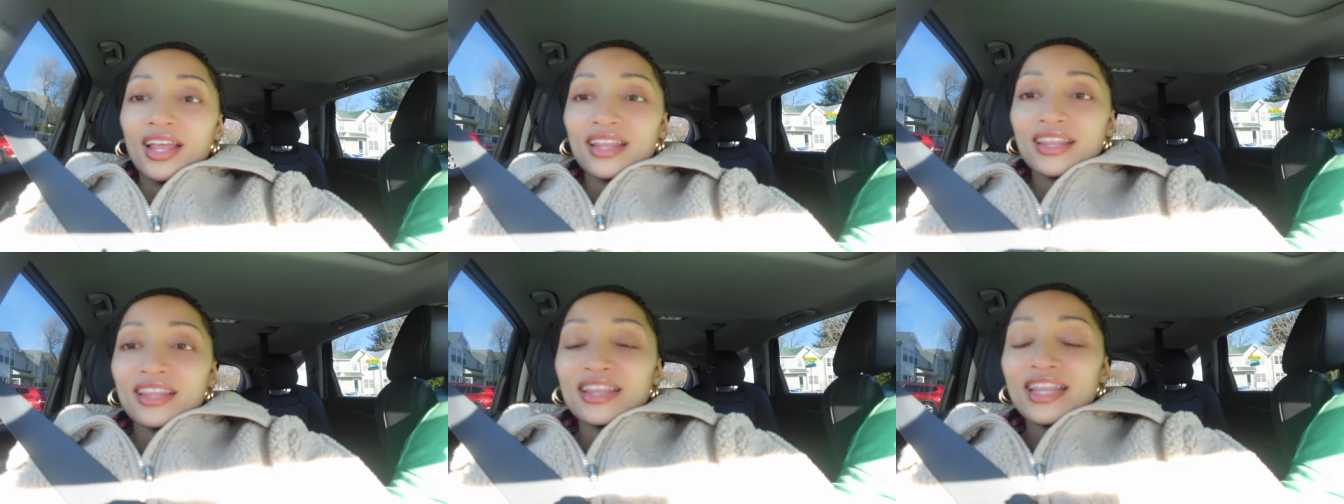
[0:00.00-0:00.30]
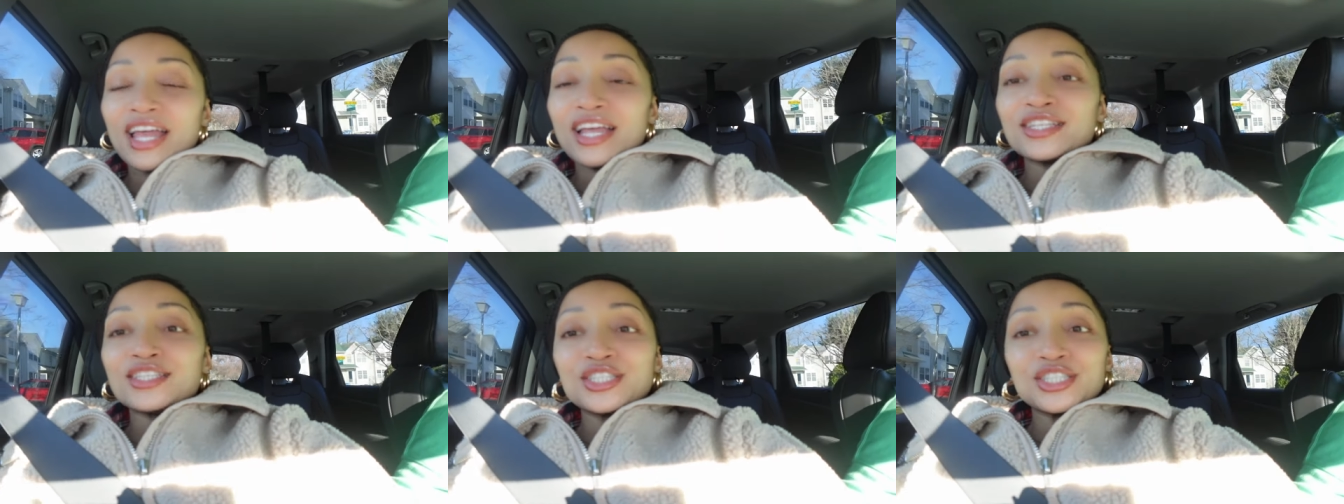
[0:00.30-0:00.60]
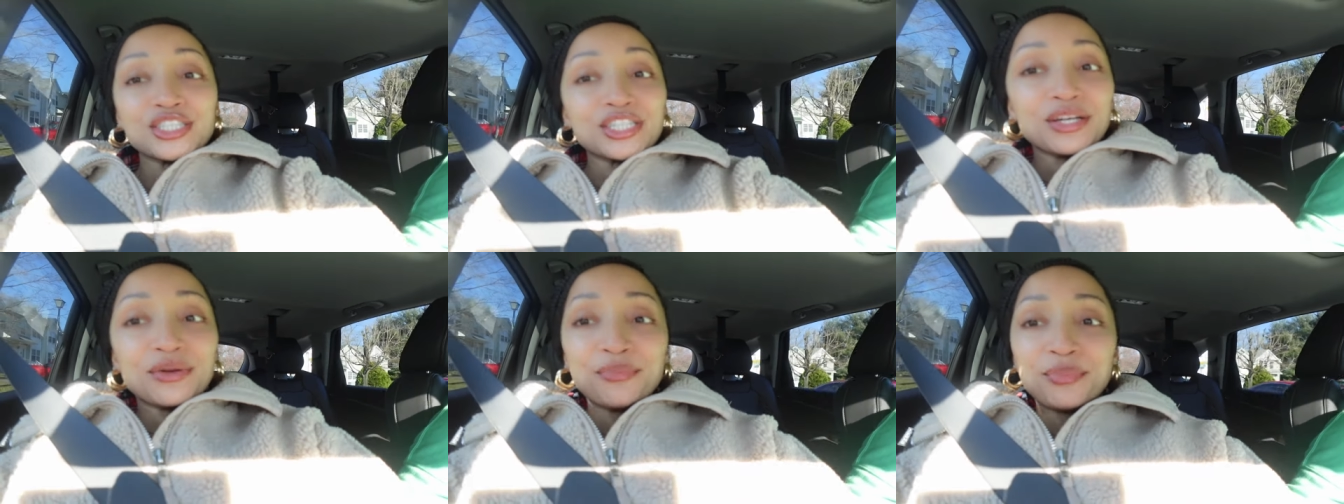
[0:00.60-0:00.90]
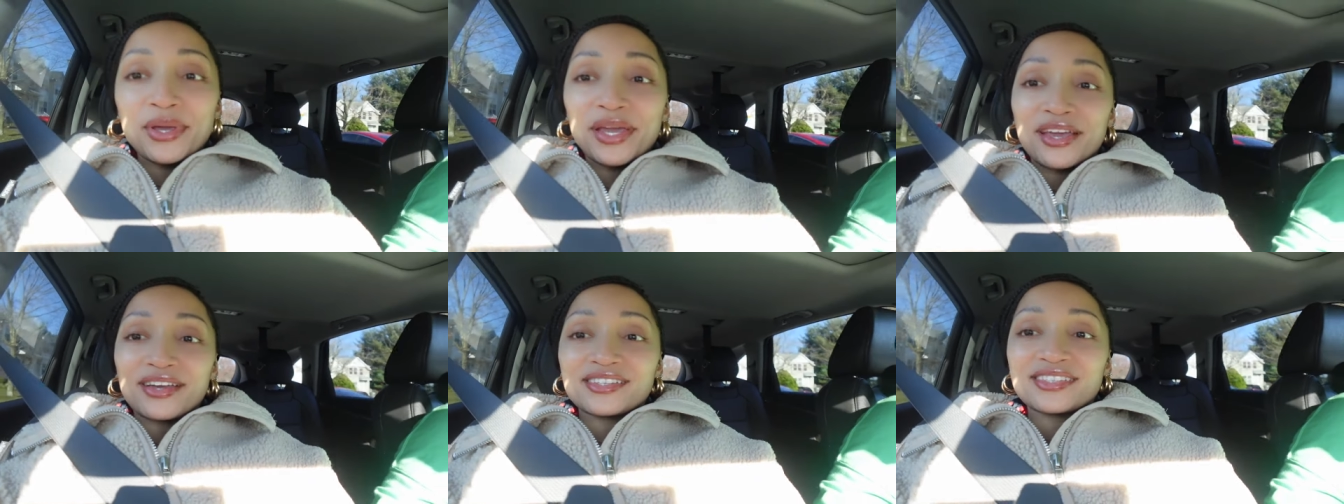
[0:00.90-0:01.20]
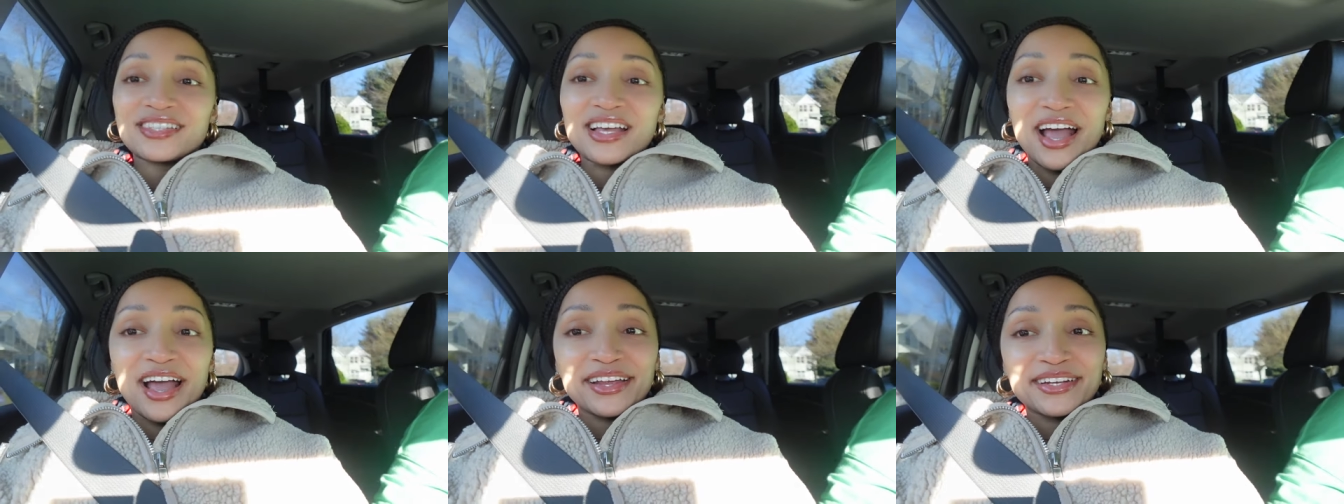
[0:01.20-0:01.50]
they should be
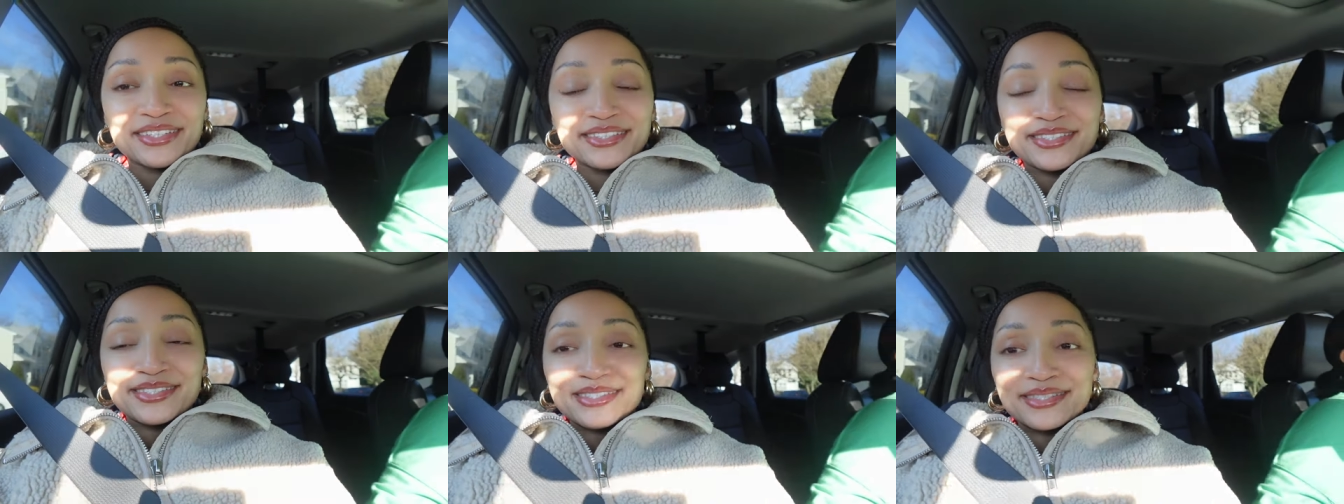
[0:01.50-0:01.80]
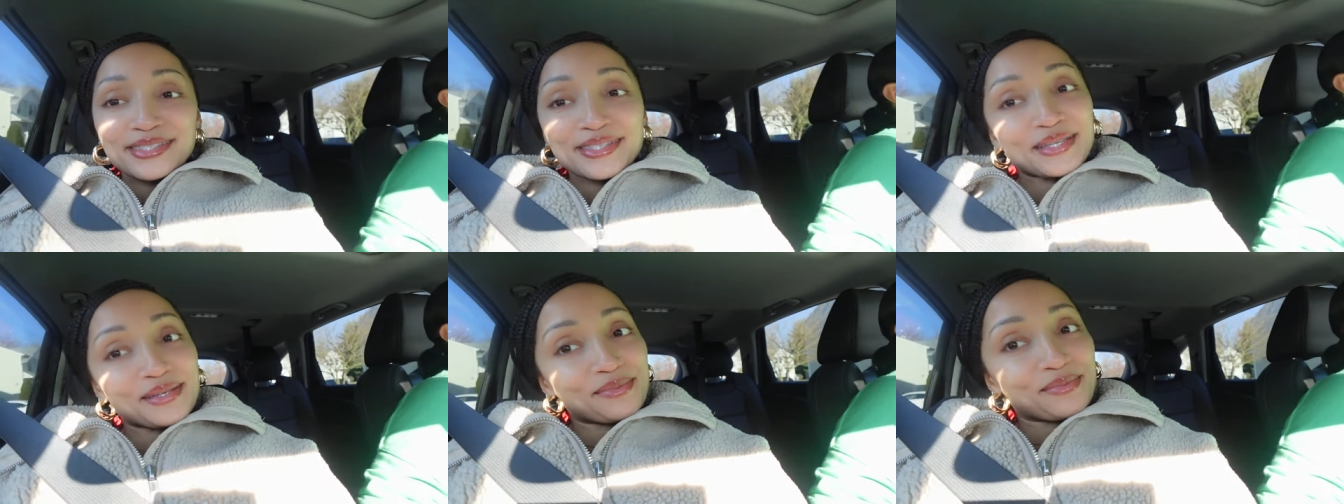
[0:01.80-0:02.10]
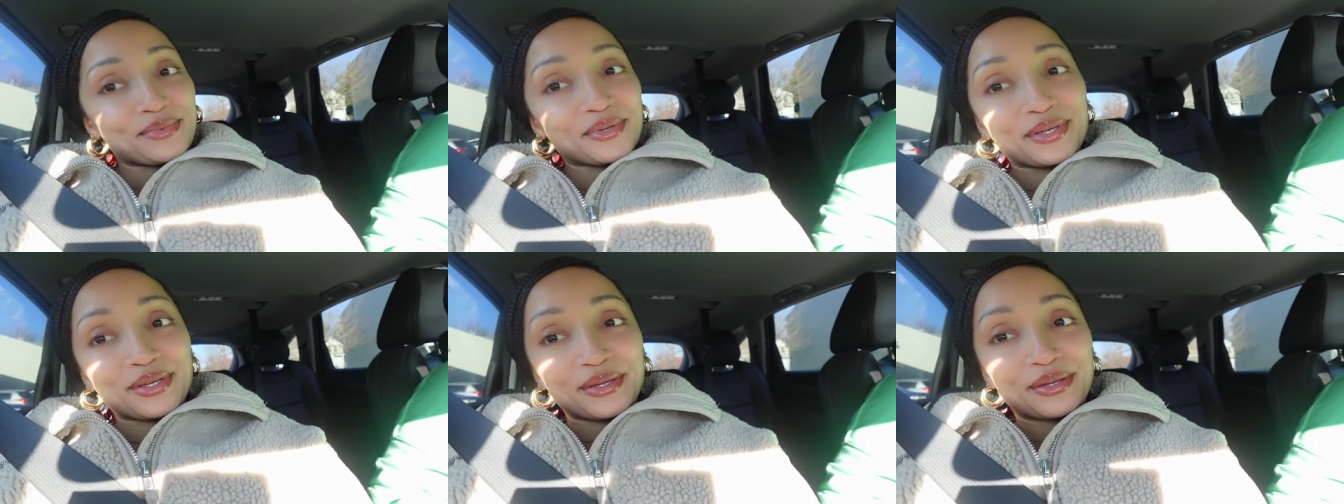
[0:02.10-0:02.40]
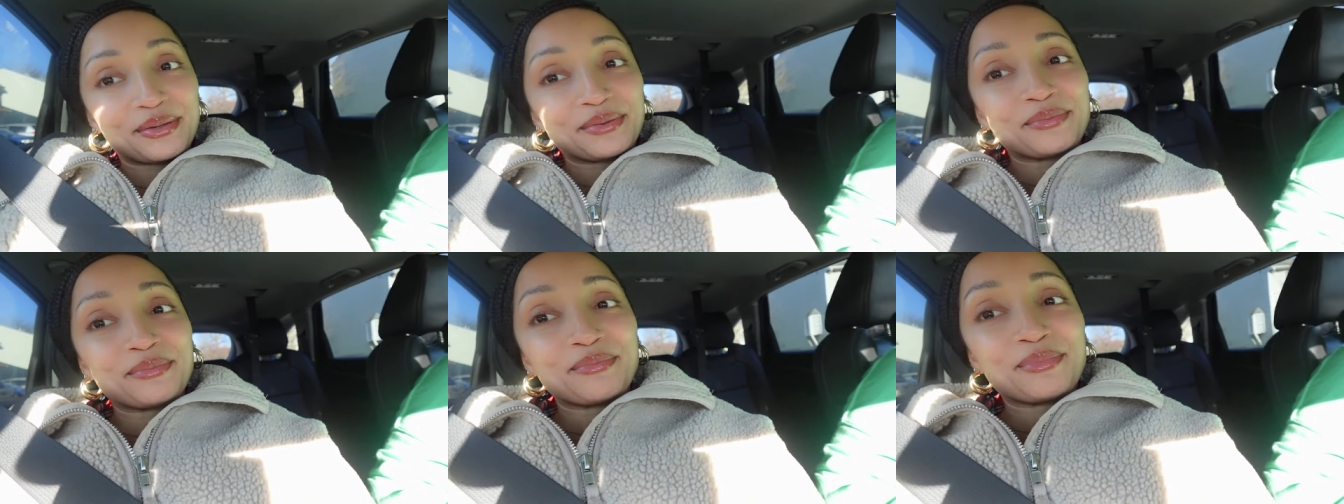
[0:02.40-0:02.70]
excited to see me,